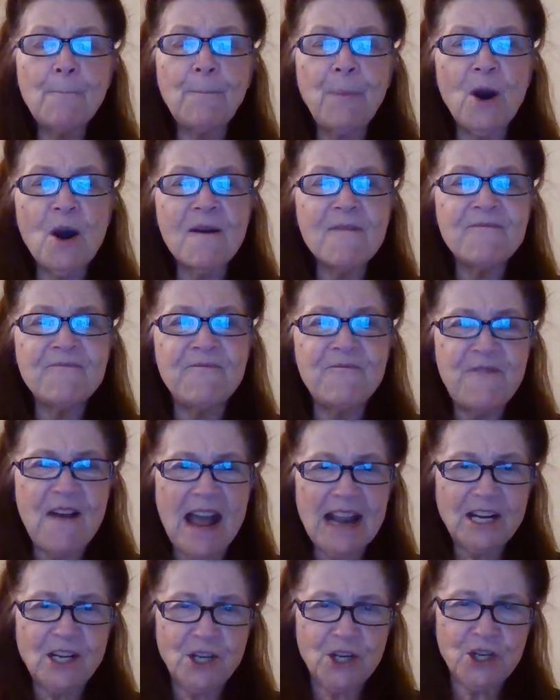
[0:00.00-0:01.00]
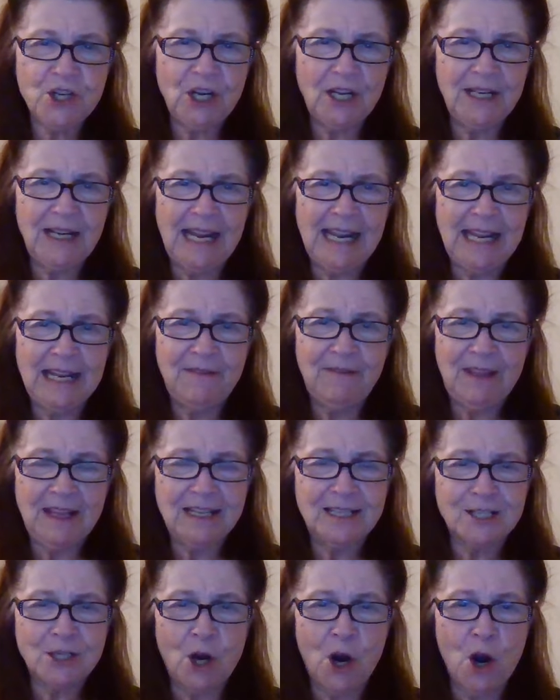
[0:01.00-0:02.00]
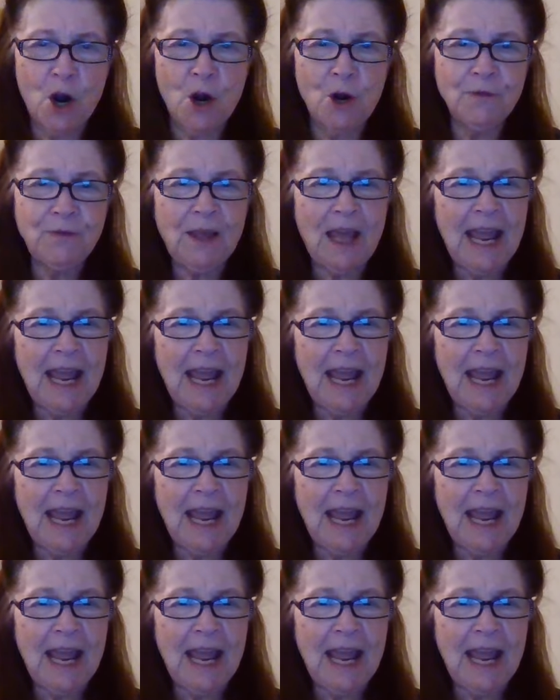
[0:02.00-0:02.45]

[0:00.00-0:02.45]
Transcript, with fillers: perfection in this earth.